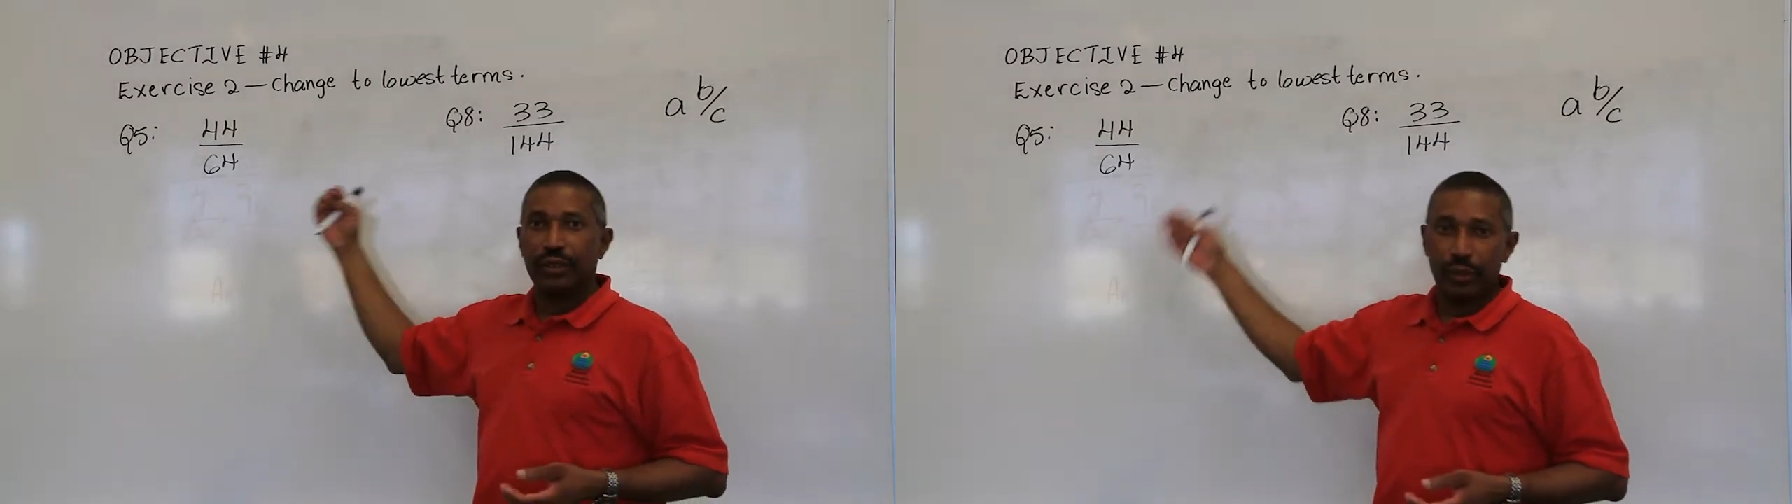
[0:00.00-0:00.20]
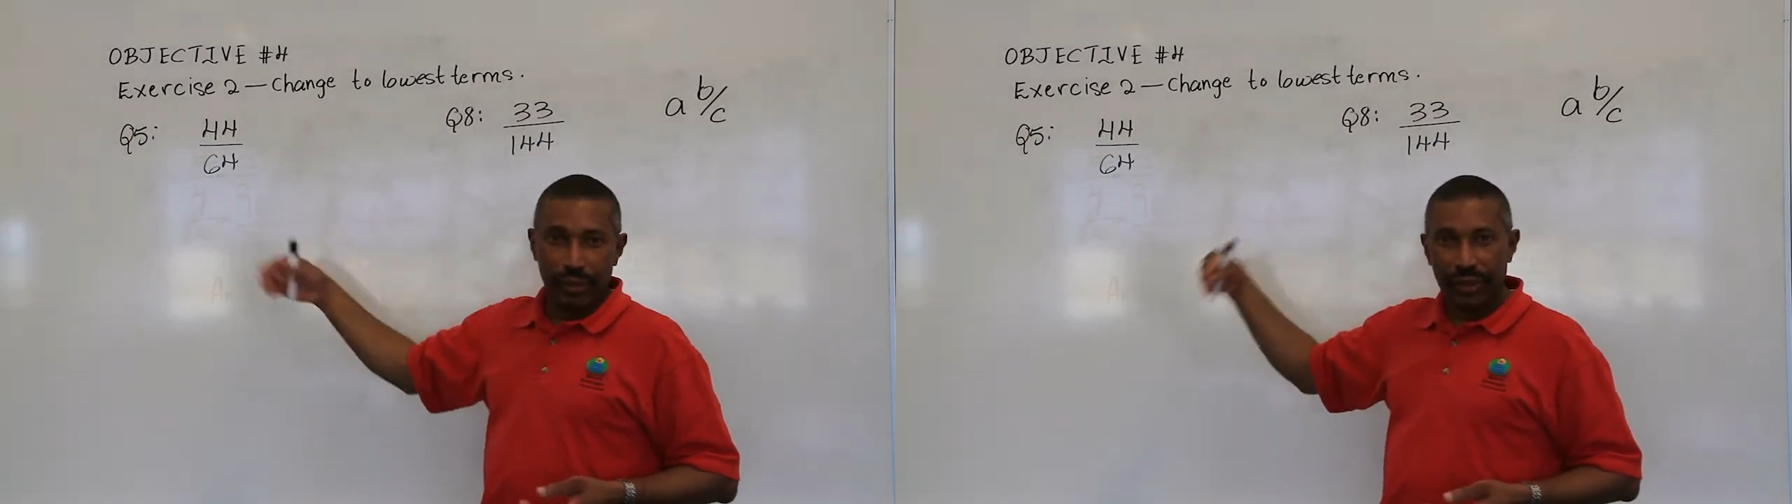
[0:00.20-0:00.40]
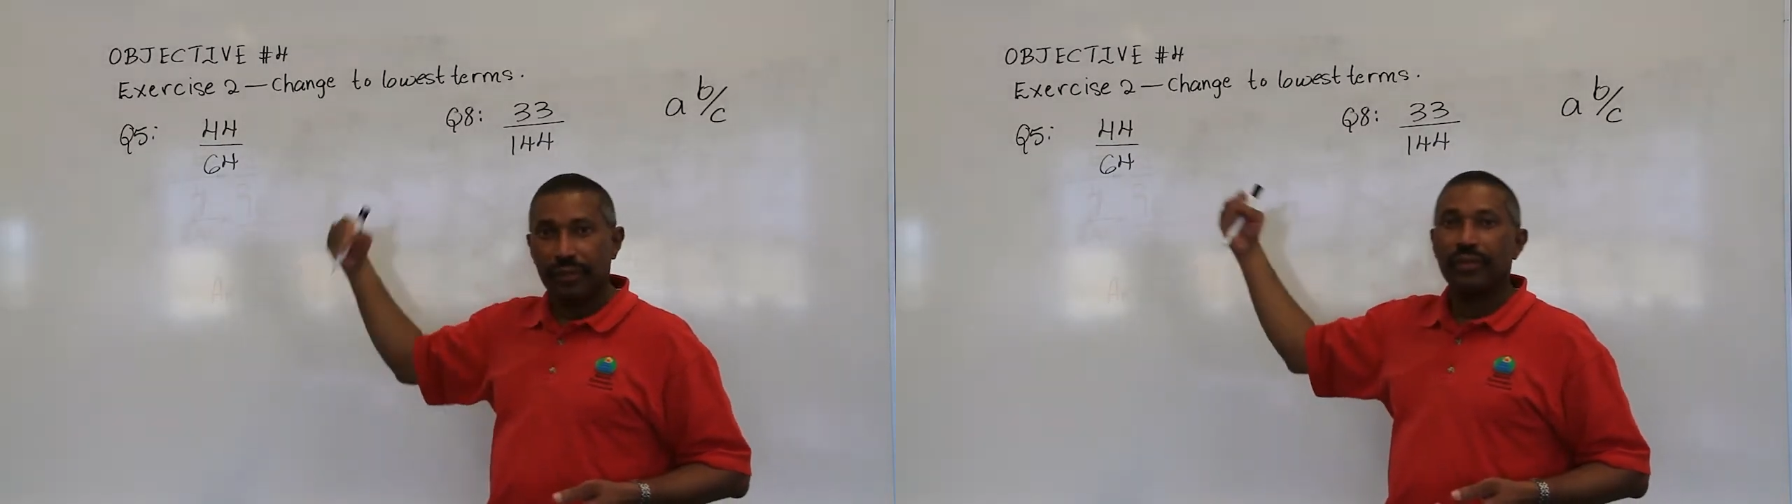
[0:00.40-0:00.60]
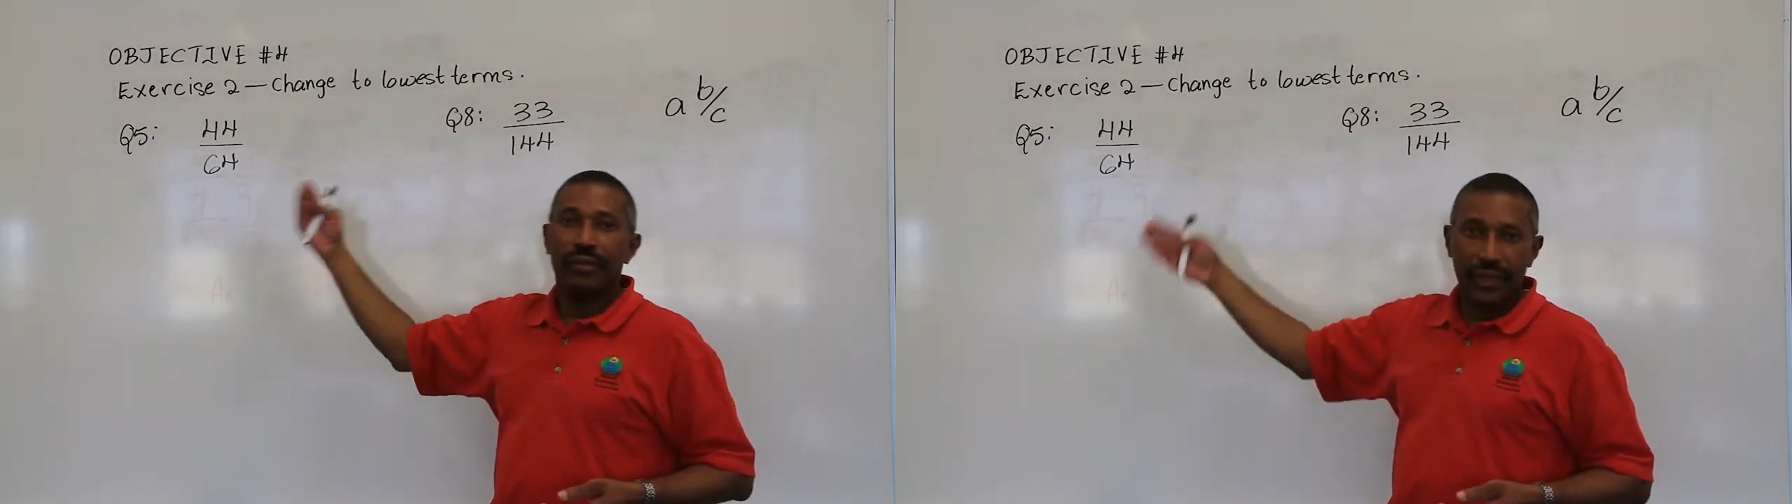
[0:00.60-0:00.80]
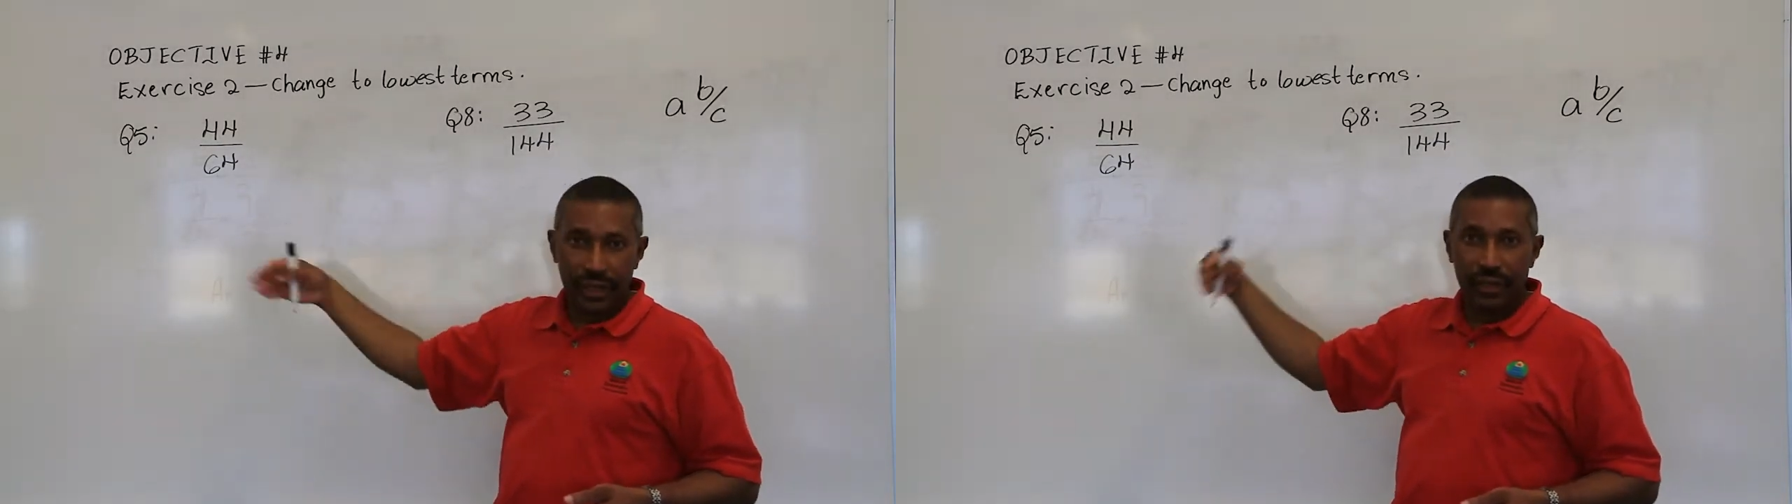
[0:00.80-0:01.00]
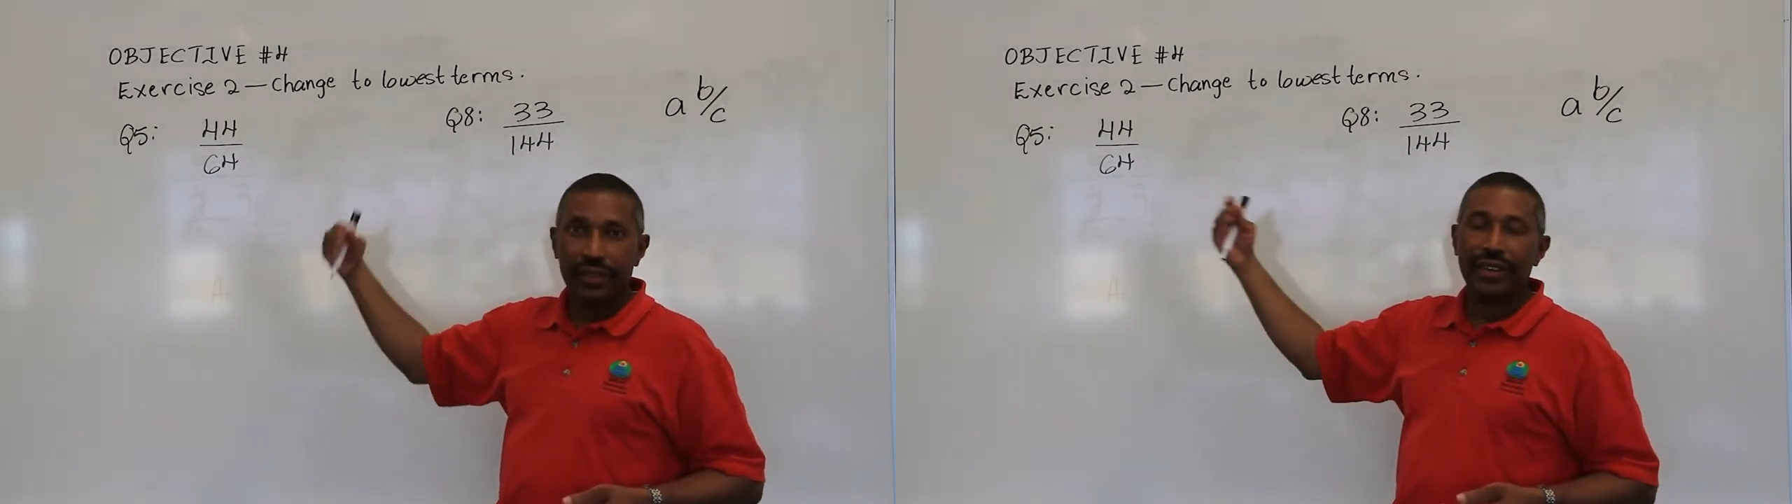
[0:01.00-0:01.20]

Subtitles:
you would